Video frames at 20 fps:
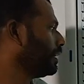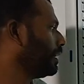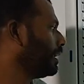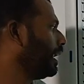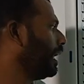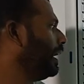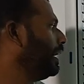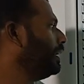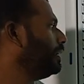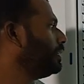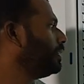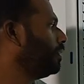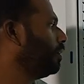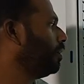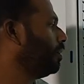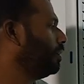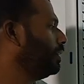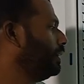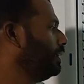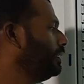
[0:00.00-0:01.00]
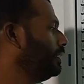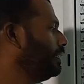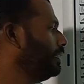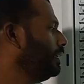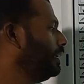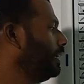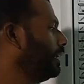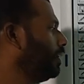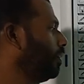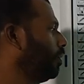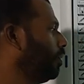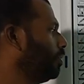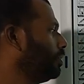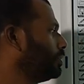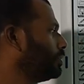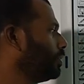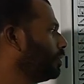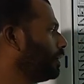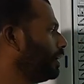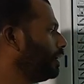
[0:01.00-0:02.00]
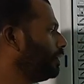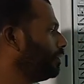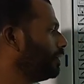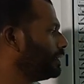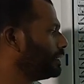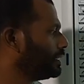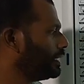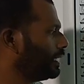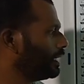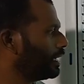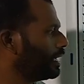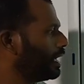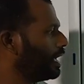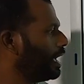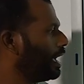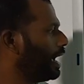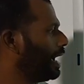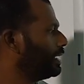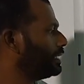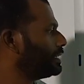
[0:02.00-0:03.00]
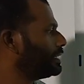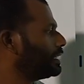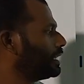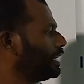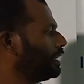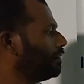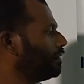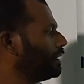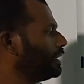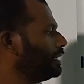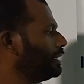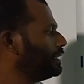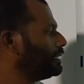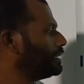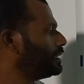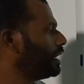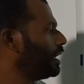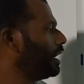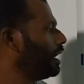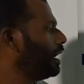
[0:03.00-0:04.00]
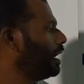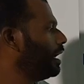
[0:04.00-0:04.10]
client in here also requesting, and server is